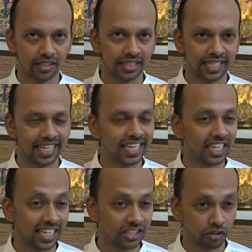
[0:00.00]
the
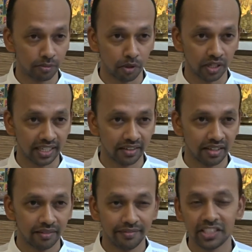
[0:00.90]
intellectual body,
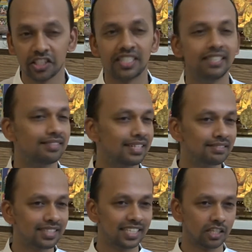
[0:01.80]
which are in
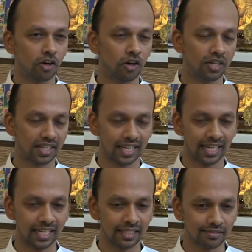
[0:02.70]
Sanskrit called
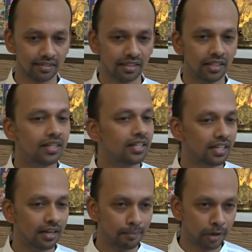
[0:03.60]
as
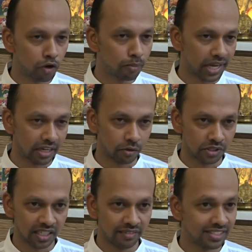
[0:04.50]
Manomaya
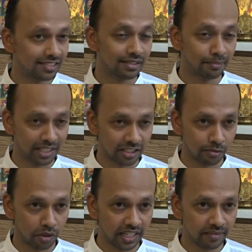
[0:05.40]
Kosha, which is the
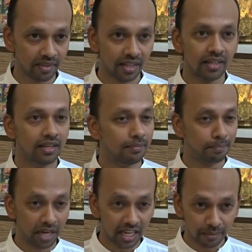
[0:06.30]
mental body,
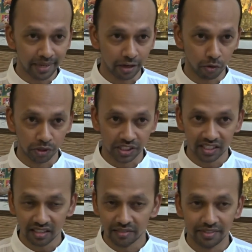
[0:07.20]
Pranamaya
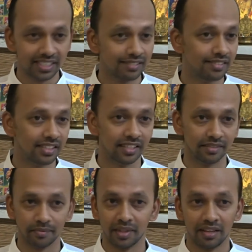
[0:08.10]
Kosha, which is
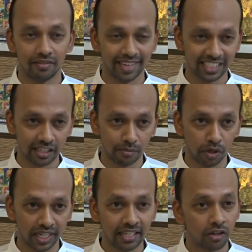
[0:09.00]
the vital
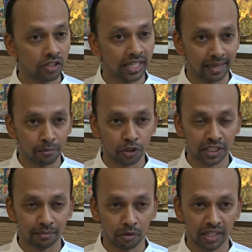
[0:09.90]
body or the
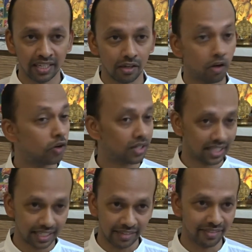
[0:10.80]
emotion body
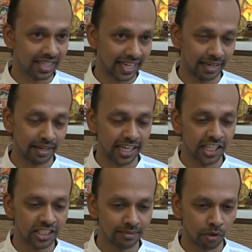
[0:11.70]
or even the
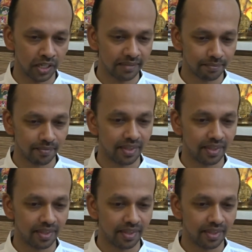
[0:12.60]
energy body,